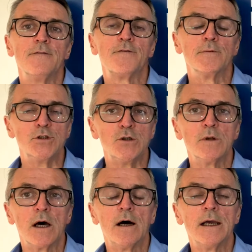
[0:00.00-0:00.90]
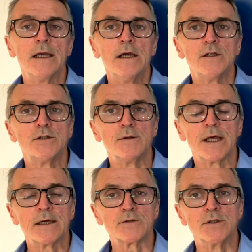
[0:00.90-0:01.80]
from July
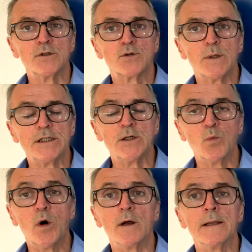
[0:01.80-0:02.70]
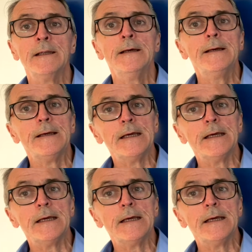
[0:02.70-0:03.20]
2021